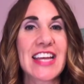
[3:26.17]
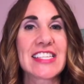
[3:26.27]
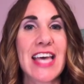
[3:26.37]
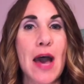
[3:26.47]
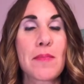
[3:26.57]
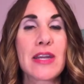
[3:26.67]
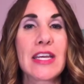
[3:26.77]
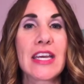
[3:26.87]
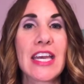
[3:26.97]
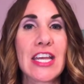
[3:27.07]
is
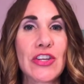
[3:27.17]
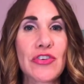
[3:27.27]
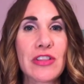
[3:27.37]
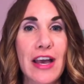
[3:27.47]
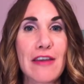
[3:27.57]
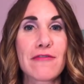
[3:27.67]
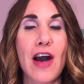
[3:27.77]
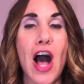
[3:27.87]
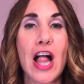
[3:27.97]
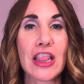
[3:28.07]
happening in your life
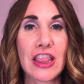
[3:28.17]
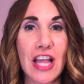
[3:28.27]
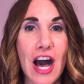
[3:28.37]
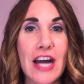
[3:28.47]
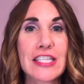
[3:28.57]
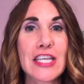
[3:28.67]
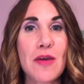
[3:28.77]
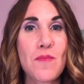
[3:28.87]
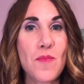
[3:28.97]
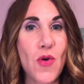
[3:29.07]
a lot
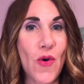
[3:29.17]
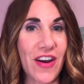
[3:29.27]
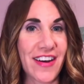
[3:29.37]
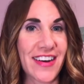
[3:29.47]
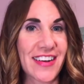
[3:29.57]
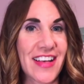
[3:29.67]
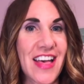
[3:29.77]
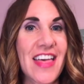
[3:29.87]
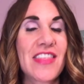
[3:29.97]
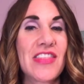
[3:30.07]
more
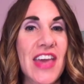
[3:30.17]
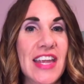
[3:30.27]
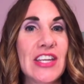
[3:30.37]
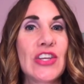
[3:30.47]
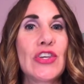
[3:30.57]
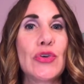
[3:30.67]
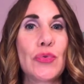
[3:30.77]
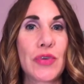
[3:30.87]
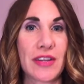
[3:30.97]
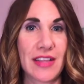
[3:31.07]
than you
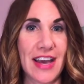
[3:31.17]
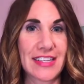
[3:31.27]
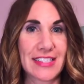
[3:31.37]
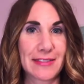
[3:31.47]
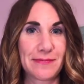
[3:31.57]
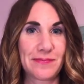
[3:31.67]
realize.